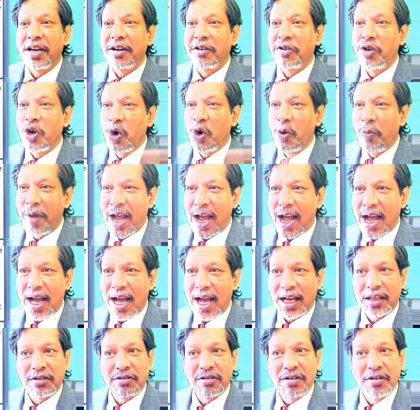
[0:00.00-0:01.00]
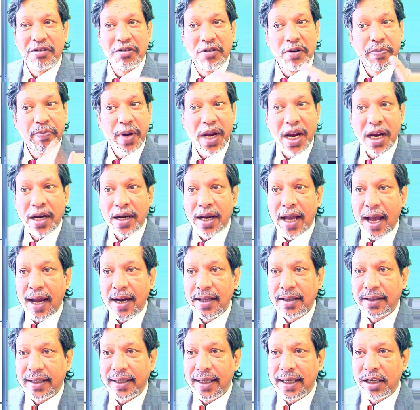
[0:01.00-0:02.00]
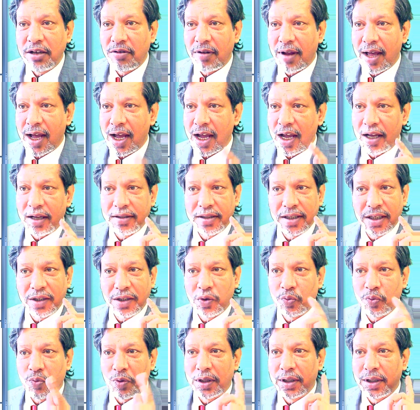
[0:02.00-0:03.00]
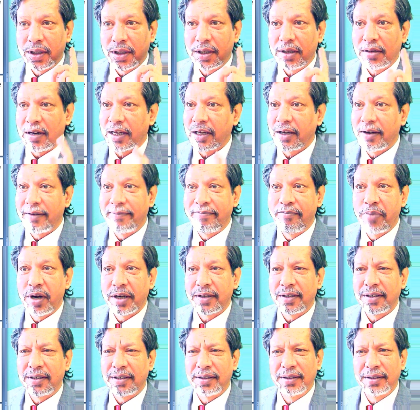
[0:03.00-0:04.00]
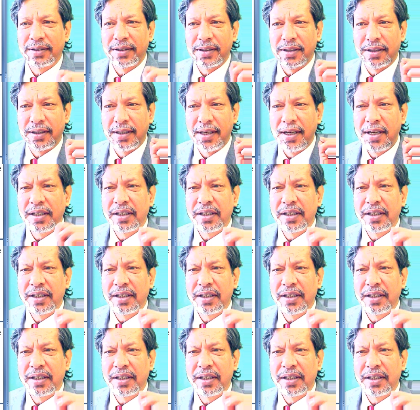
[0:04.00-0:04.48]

You can go back, you can repeat anything you like just with a click of a button.